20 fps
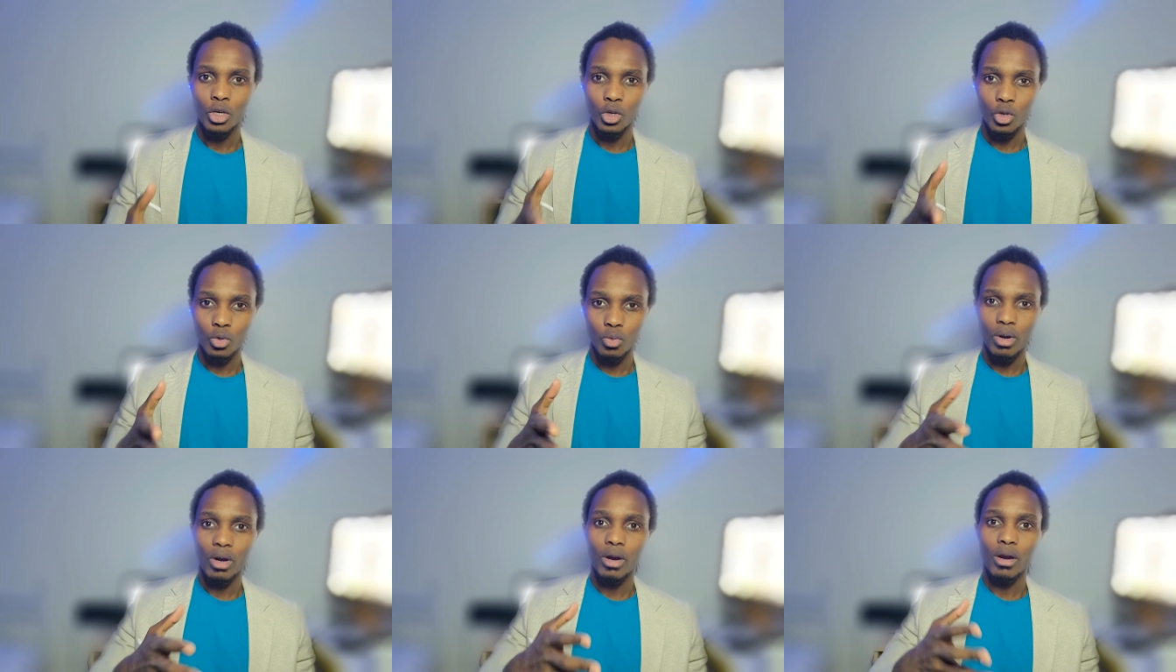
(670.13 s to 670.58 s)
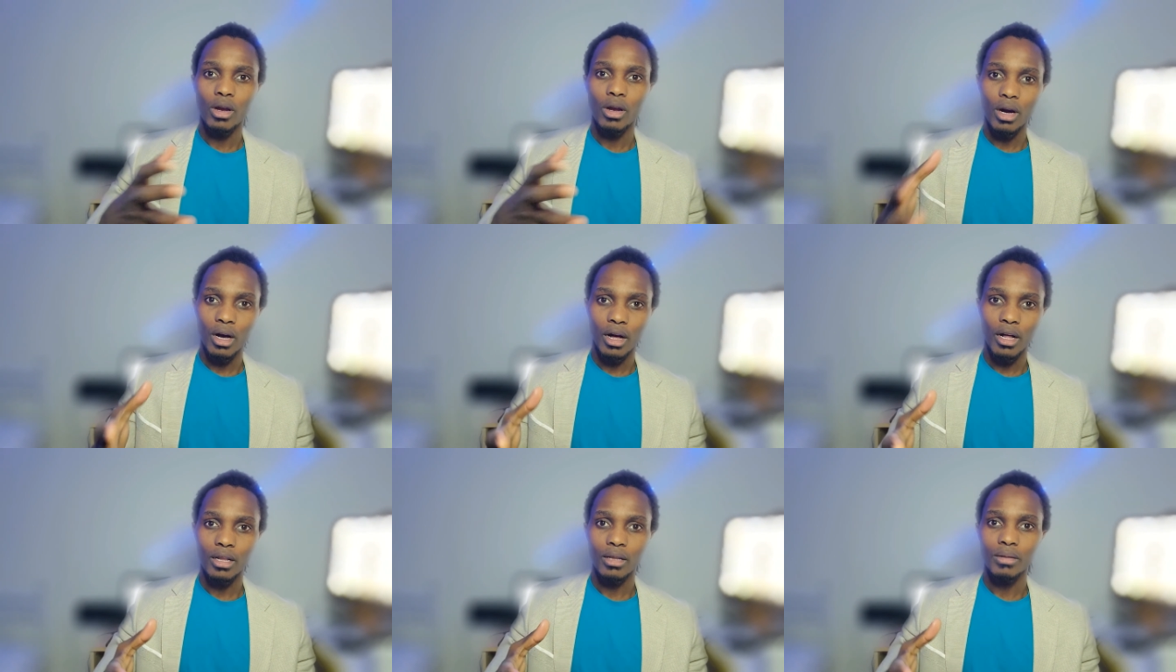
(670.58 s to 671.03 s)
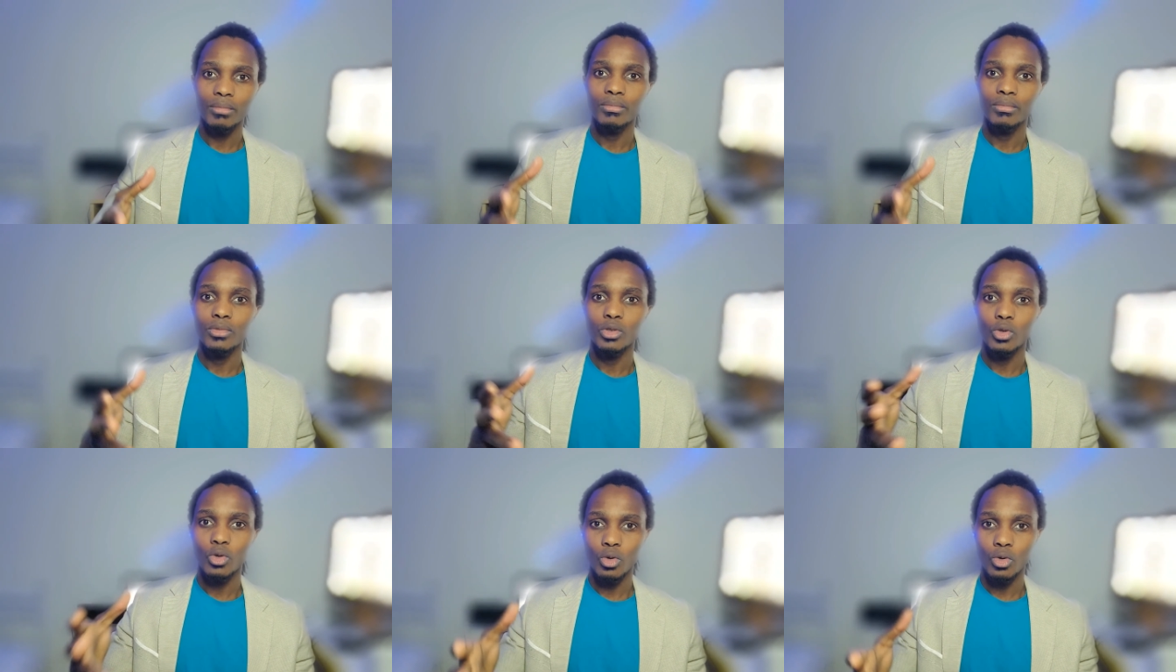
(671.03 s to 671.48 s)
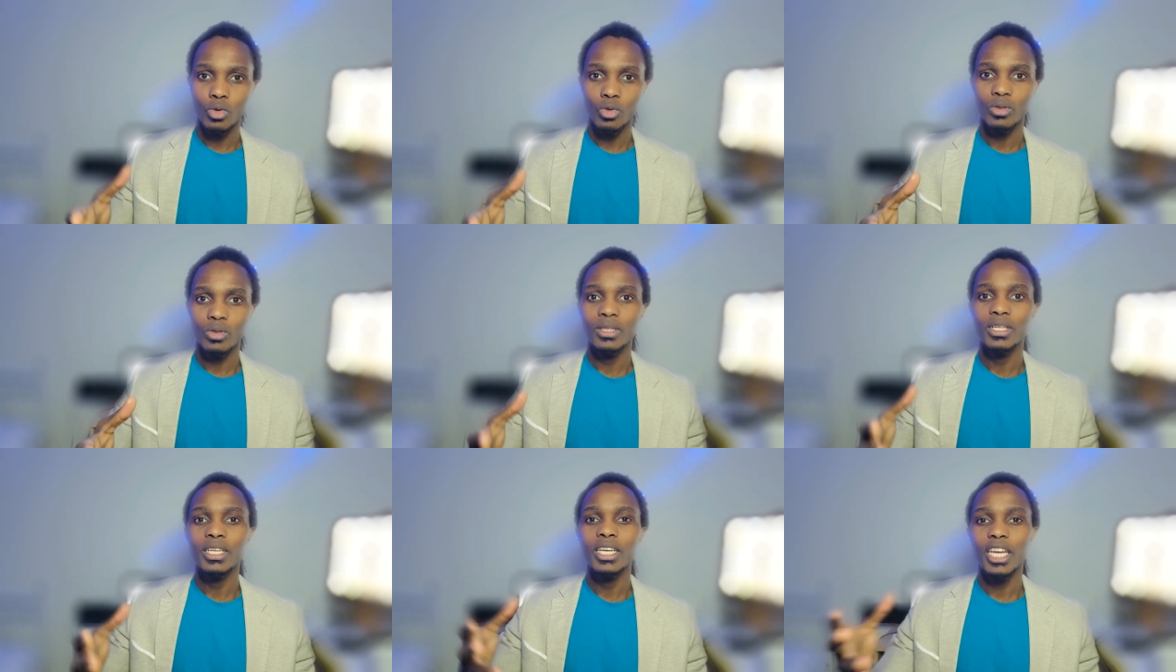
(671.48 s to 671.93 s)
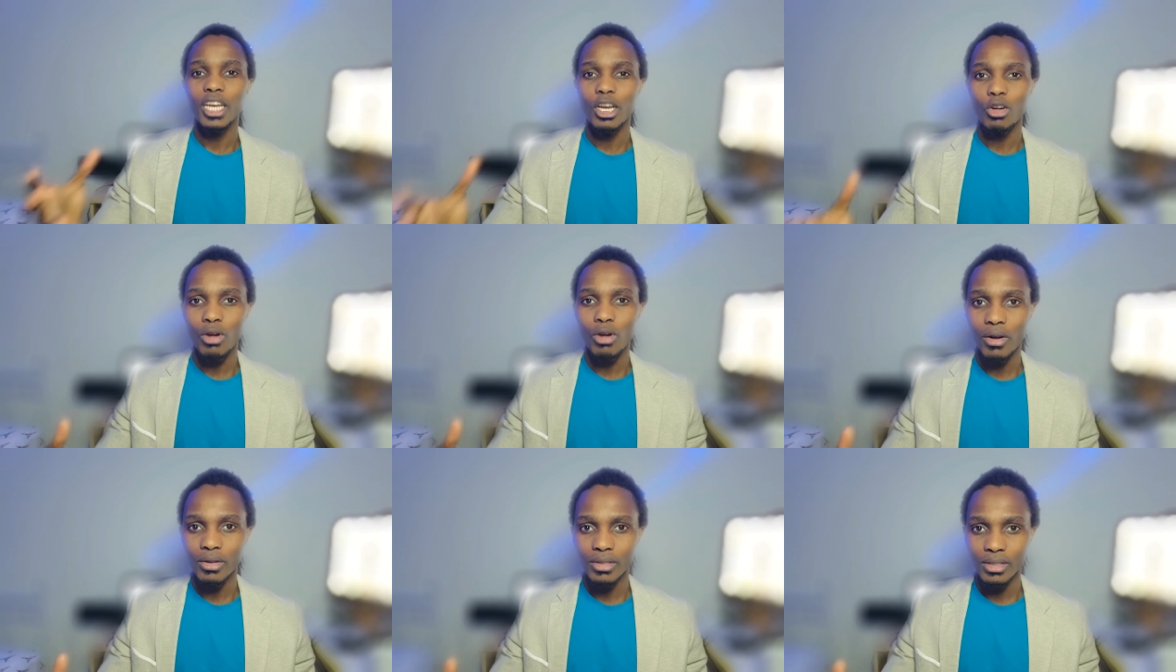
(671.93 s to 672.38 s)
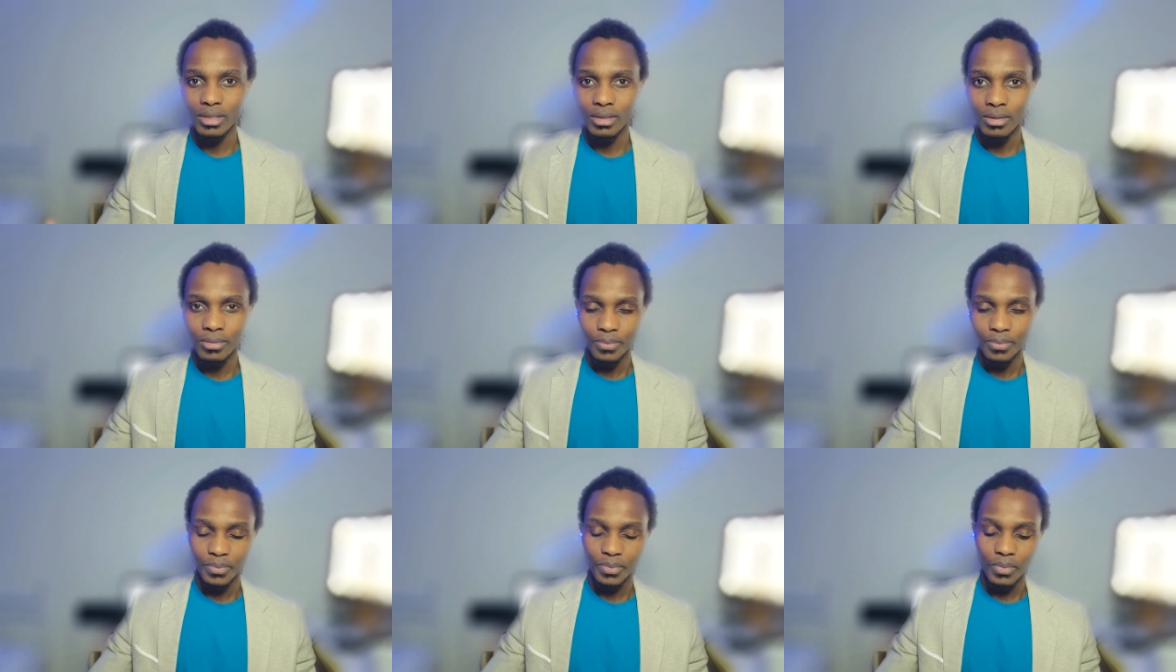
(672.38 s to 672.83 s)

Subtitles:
You are calm, cool, and grounded.